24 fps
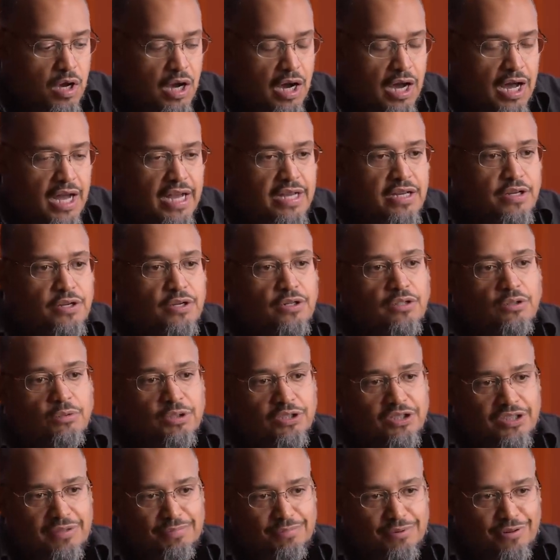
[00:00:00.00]
I know
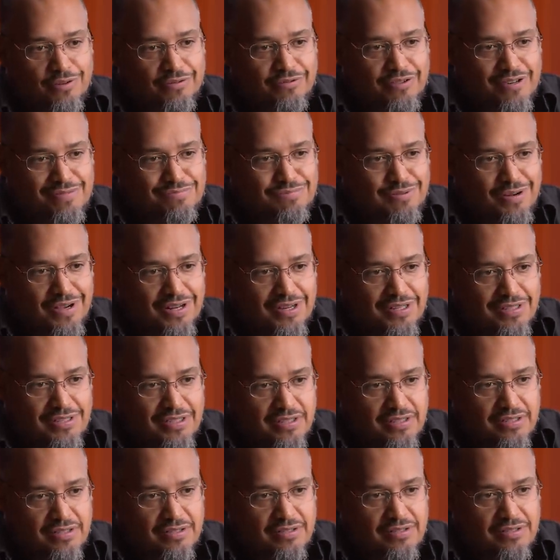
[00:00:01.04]
what the perfect product
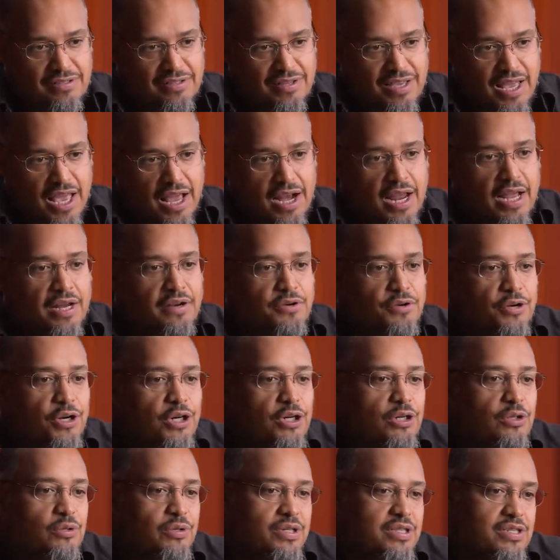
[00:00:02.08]
is, and I
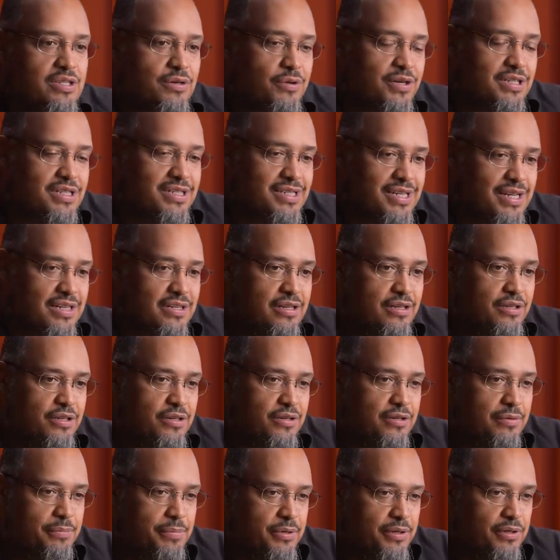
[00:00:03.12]
know it's going to take a year
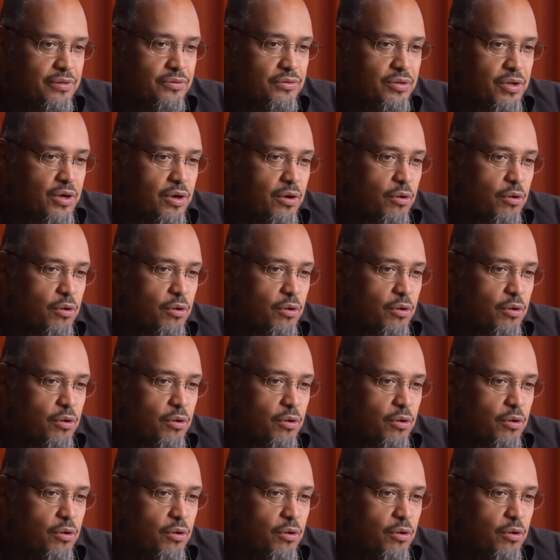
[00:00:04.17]
to build.